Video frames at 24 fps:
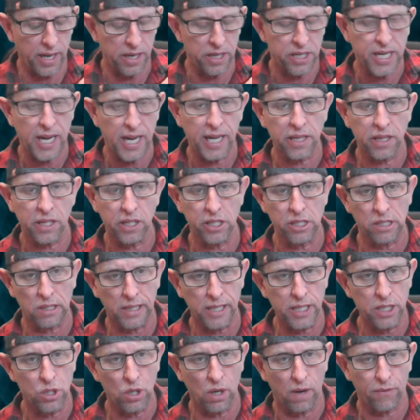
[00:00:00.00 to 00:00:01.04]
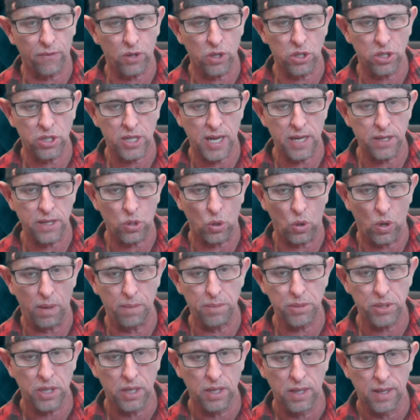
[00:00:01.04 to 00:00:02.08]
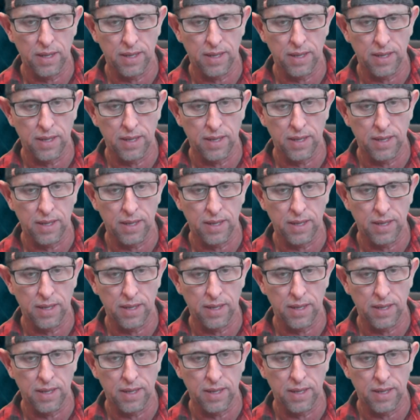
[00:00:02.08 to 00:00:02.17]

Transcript: to take these lids off because sometimes